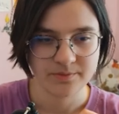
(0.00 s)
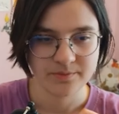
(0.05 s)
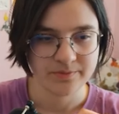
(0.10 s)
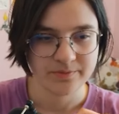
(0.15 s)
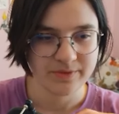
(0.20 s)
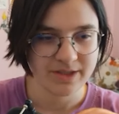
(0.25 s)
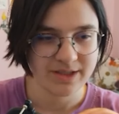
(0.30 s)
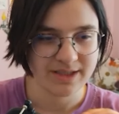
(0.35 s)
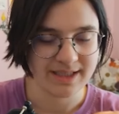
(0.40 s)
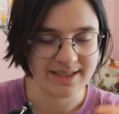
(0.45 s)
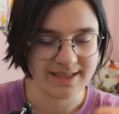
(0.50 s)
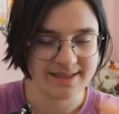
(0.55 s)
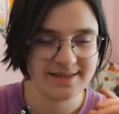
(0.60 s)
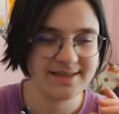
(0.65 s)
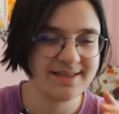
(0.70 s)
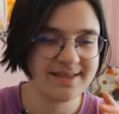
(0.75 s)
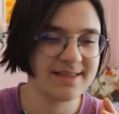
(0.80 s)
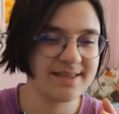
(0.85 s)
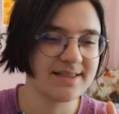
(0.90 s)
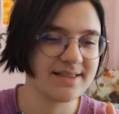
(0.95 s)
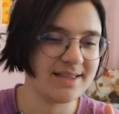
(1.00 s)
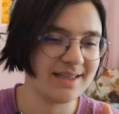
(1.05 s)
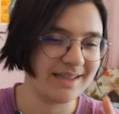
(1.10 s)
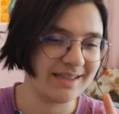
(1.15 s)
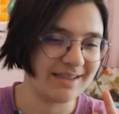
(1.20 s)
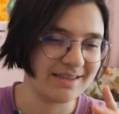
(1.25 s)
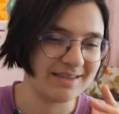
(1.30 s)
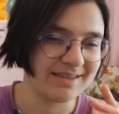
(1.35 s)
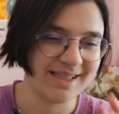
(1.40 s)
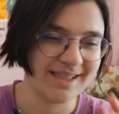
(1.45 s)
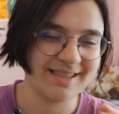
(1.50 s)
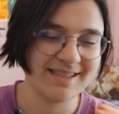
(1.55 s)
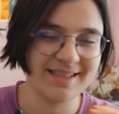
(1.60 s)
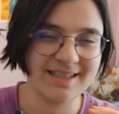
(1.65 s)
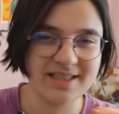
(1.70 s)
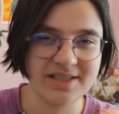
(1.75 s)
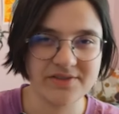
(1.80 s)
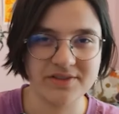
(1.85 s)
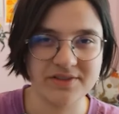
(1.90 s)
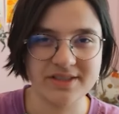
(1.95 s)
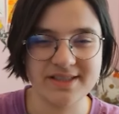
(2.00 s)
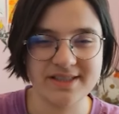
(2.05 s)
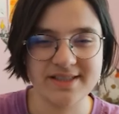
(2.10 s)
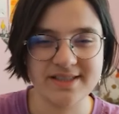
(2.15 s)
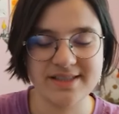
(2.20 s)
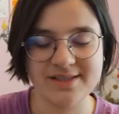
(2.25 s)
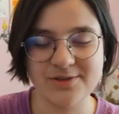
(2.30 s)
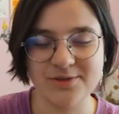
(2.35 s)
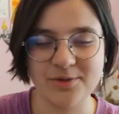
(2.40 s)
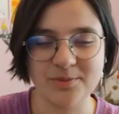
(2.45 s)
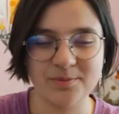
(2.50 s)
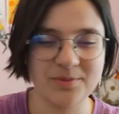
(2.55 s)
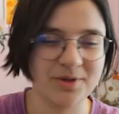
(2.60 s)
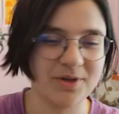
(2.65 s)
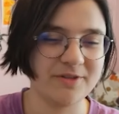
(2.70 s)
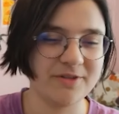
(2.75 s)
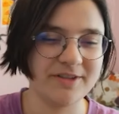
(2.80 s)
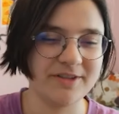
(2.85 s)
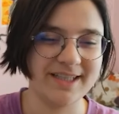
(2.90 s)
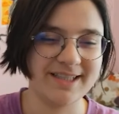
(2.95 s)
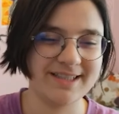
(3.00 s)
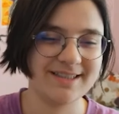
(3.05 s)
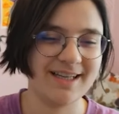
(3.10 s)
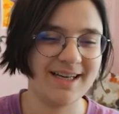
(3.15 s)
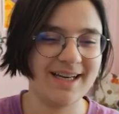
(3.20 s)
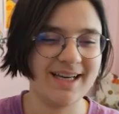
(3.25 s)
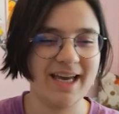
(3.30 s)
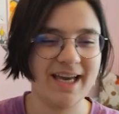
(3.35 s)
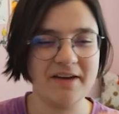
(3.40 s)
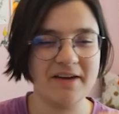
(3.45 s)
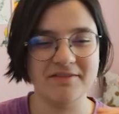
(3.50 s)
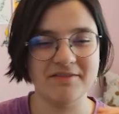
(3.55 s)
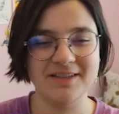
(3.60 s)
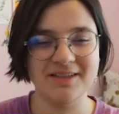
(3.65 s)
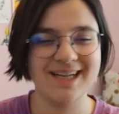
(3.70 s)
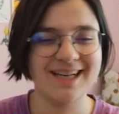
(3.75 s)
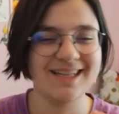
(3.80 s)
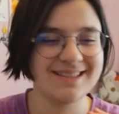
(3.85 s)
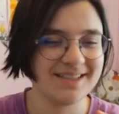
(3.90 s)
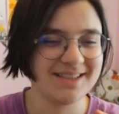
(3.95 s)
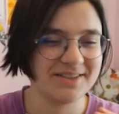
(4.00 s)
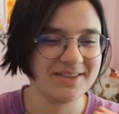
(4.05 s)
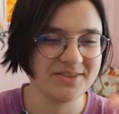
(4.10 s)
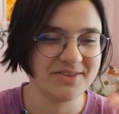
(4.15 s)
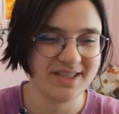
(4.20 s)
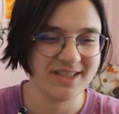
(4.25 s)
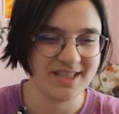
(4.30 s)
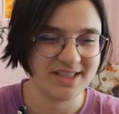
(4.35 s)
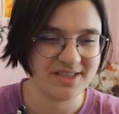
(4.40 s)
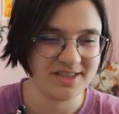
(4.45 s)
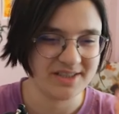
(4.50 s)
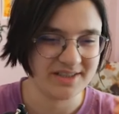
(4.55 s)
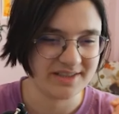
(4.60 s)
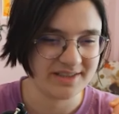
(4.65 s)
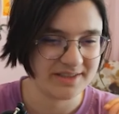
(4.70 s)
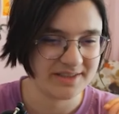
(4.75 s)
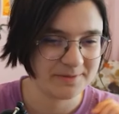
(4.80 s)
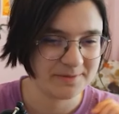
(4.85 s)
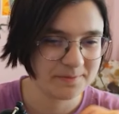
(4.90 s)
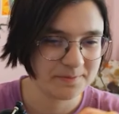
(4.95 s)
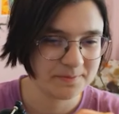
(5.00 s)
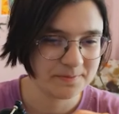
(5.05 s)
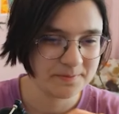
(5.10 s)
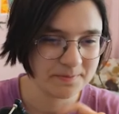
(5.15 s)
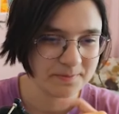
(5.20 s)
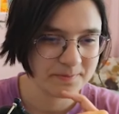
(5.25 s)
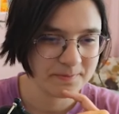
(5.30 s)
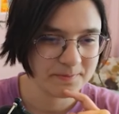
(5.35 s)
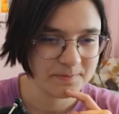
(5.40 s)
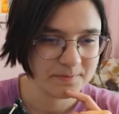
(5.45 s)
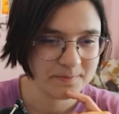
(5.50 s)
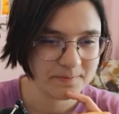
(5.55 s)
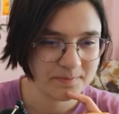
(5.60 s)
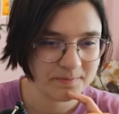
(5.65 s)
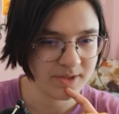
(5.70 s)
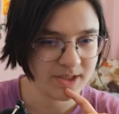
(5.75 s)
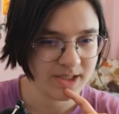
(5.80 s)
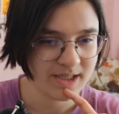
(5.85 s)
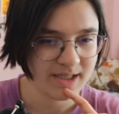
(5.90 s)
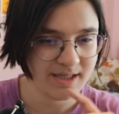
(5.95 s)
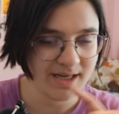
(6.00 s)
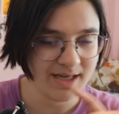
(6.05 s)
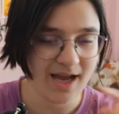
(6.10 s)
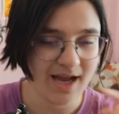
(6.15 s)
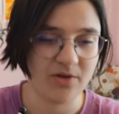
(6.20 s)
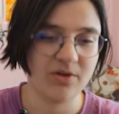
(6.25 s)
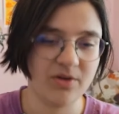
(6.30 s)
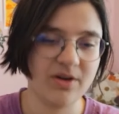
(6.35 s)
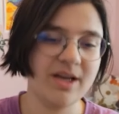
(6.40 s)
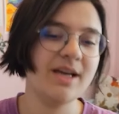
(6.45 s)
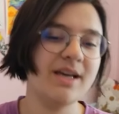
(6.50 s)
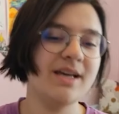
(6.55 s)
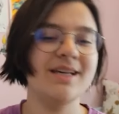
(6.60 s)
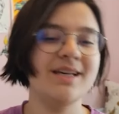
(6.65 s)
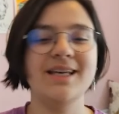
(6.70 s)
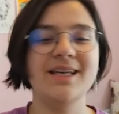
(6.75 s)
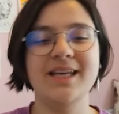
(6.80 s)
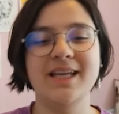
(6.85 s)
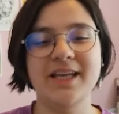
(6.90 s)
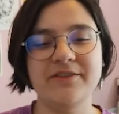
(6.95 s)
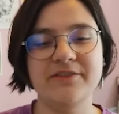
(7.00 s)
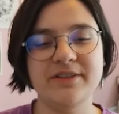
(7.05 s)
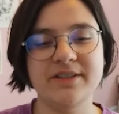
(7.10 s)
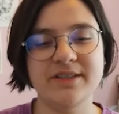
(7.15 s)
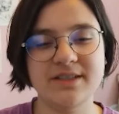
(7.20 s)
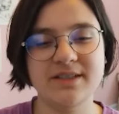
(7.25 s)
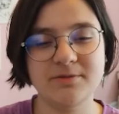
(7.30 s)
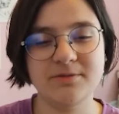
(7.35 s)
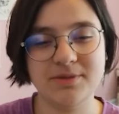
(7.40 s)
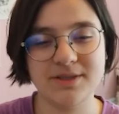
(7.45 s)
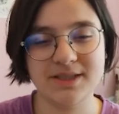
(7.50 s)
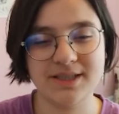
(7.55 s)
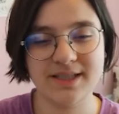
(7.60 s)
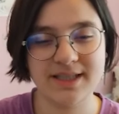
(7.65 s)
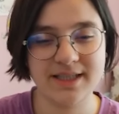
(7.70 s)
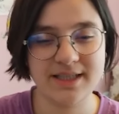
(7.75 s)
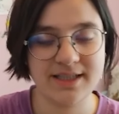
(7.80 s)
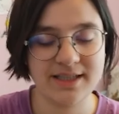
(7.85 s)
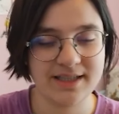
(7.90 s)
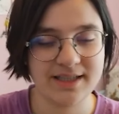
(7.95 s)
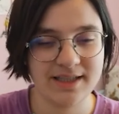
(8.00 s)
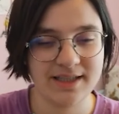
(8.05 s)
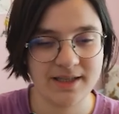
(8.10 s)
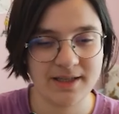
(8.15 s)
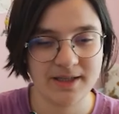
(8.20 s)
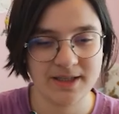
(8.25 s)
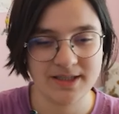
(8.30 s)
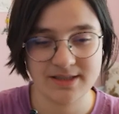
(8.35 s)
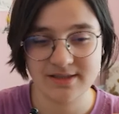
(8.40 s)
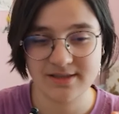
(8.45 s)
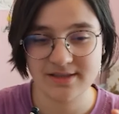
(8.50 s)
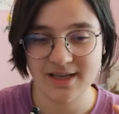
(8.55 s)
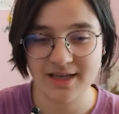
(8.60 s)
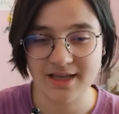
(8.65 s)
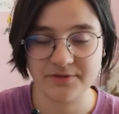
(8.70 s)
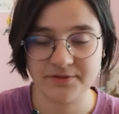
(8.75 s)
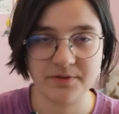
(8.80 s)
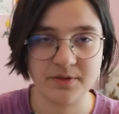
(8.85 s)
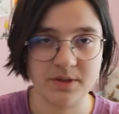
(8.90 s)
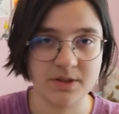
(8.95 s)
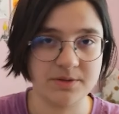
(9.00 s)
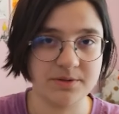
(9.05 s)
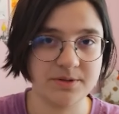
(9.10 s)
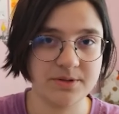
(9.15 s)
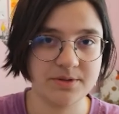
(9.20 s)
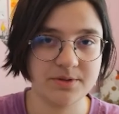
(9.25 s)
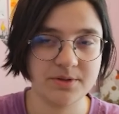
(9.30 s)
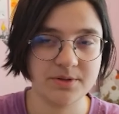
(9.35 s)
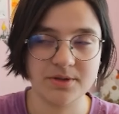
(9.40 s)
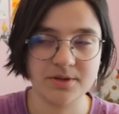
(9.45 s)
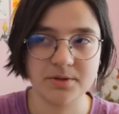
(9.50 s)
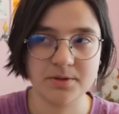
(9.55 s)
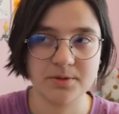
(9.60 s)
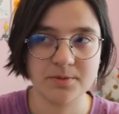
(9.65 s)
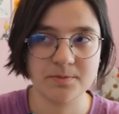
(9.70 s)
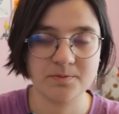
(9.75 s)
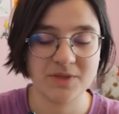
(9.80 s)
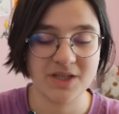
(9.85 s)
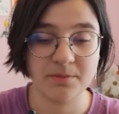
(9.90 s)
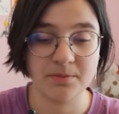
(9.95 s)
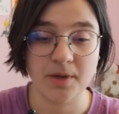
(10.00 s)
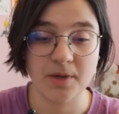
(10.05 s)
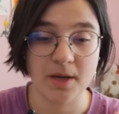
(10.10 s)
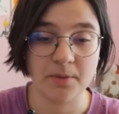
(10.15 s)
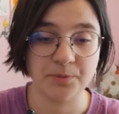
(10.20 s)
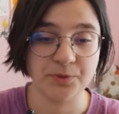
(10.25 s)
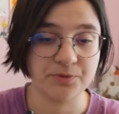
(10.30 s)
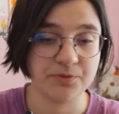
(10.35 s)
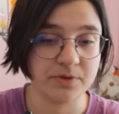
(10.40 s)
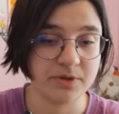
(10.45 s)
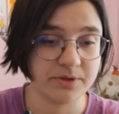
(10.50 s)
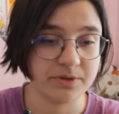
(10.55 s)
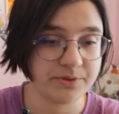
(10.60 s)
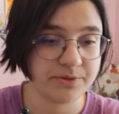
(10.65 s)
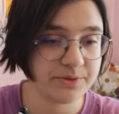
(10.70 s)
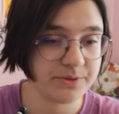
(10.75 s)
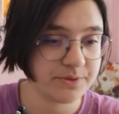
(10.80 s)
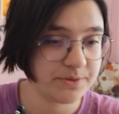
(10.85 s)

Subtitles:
Yes, this is a great answer. This is so perfect. I have nothing to change here. Now, he will play a side flute or a bamboo flute.